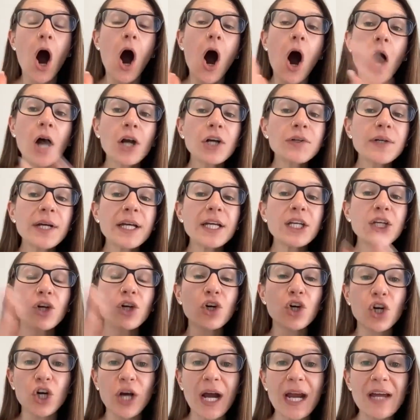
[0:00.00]
Honoring
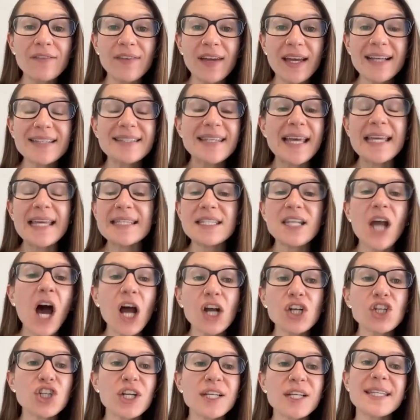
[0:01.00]
your cravings is
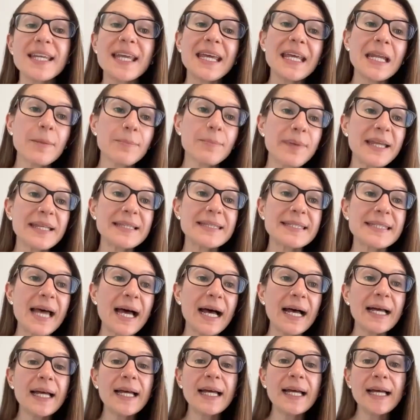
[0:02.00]
not just eating
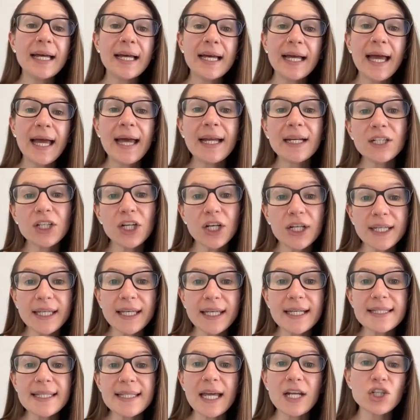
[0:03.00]
pizza and
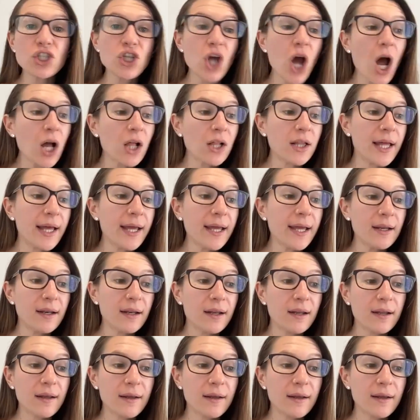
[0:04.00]
cookies and chocolate.